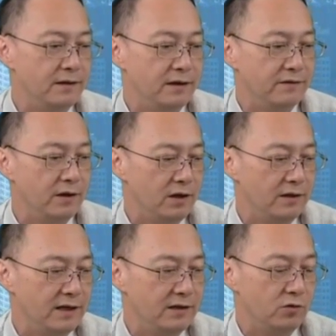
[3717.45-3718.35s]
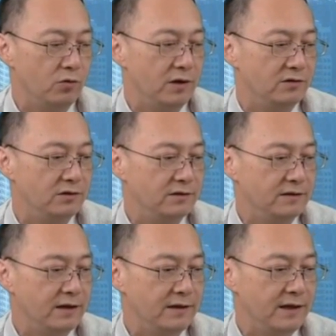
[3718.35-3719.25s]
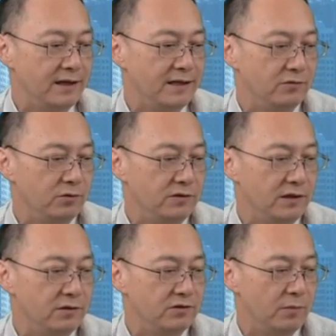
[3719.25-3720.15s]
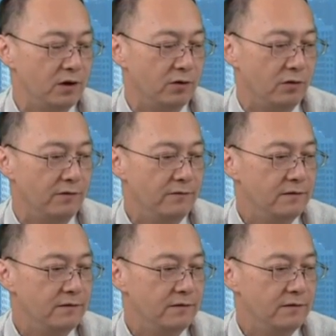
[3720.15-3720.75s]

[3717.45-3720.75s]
If there aren't any new questions, then I guess we'll see you tomorrow.